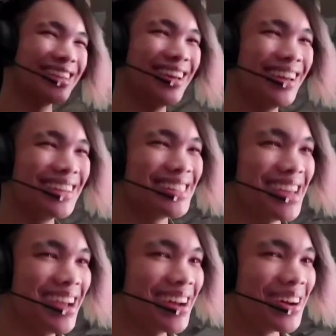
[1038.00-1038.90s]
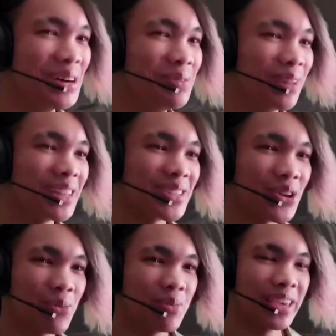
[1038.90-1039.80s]
Where you mean you'll That's
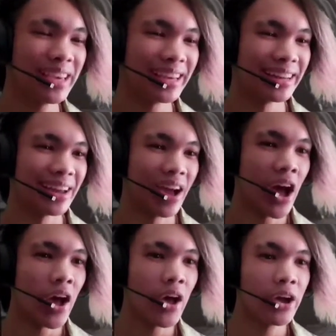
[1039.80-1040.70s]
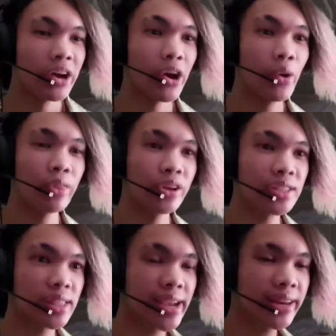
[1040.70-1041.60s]
screw so around with it in private? Where's the oh, fun? Oh,
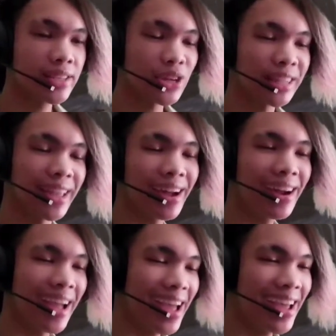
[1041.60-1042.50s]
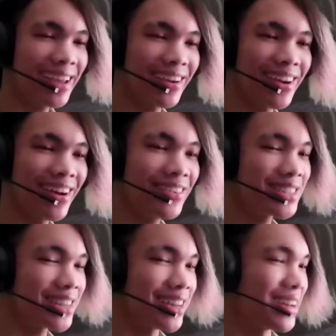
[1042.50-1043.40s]
there's thickness right there. Hey, girl,
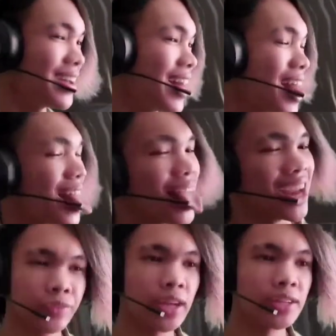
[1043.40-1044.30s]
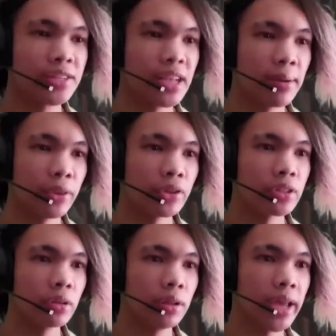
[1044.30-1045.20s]
what's up? Uh, I'll put on a show. God damn it,
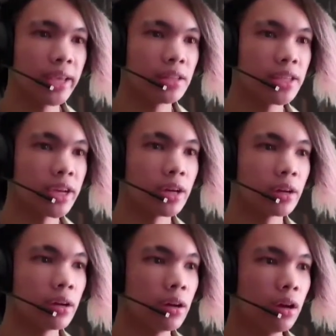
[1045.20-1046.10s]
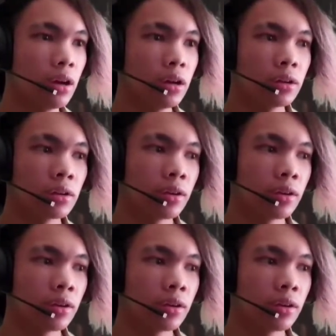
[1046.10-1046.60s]
there's still Lycans huh. here. Oh.